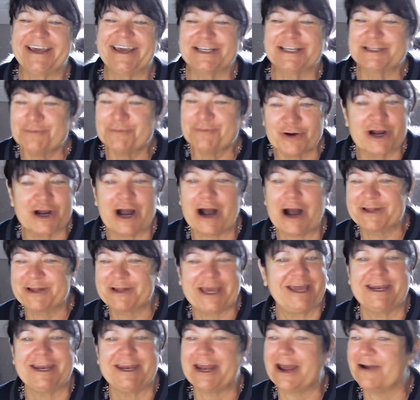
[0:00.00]
gets more
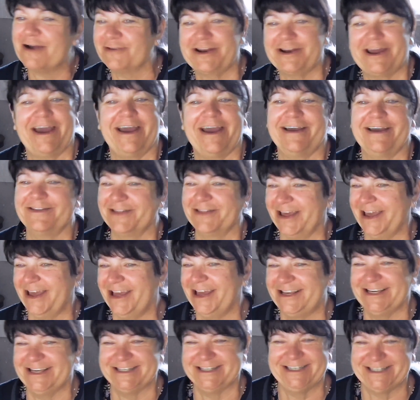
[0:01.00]
complicated every day. Like,
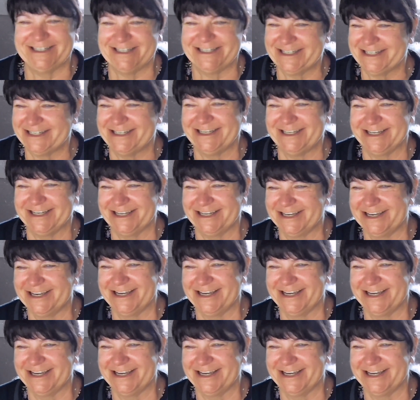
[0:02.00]
it's just